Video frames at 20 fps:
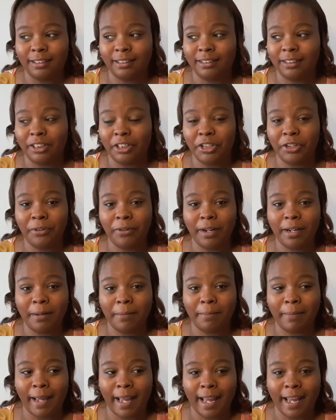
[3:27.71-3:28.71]
securing
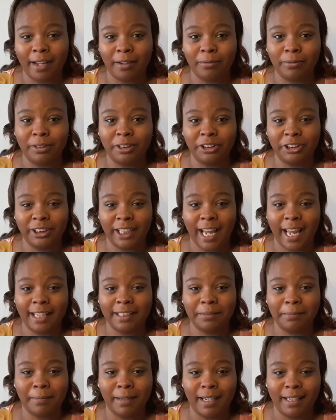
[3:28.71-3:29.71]
a bag with
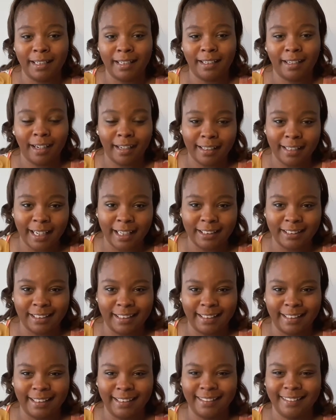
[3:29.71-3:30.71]
Shaq's money,
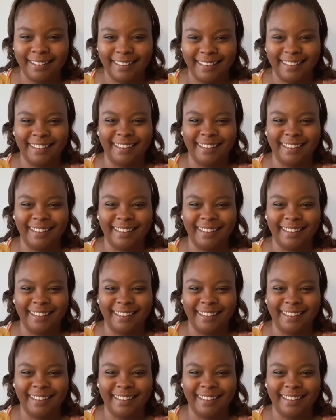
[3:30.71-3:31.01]
allegedly.